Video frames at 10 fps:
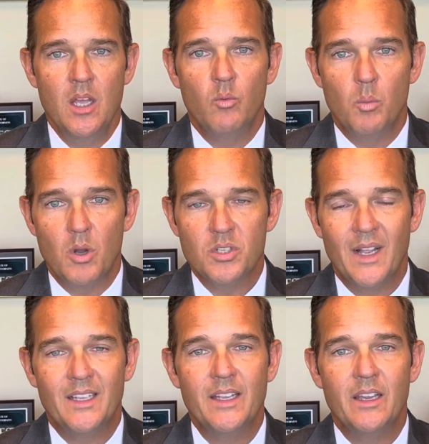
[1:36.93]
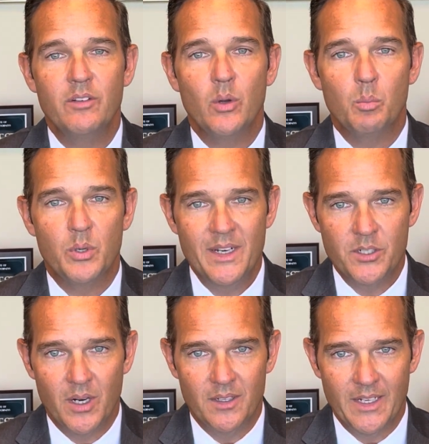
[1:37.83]
Will most likely give you a
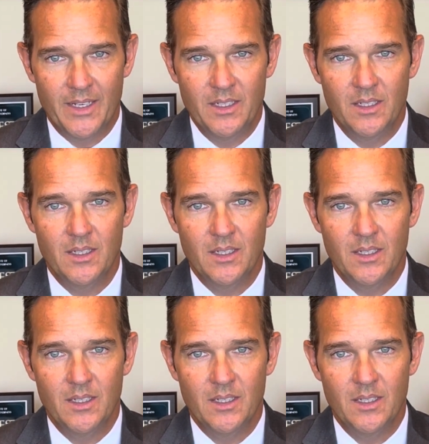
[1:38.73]
pretrial date,